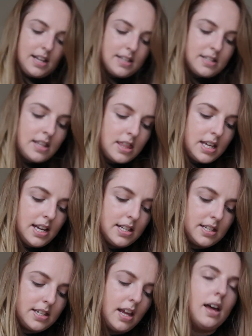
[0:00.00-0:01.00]
is
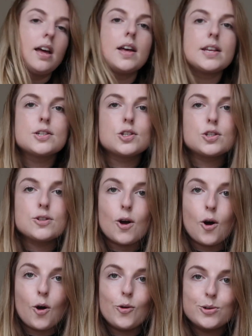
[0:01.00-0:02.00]
this
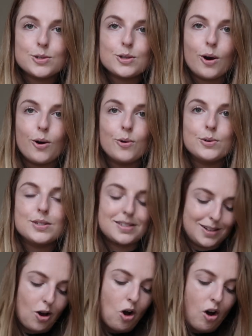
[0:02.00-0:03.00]
so so
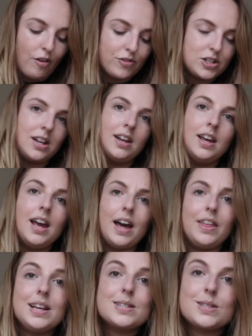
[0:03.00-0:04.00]
soft
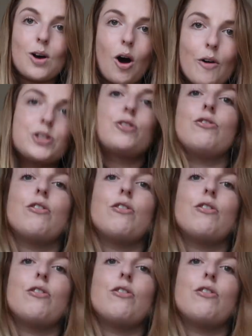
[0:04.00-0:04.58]
I think soft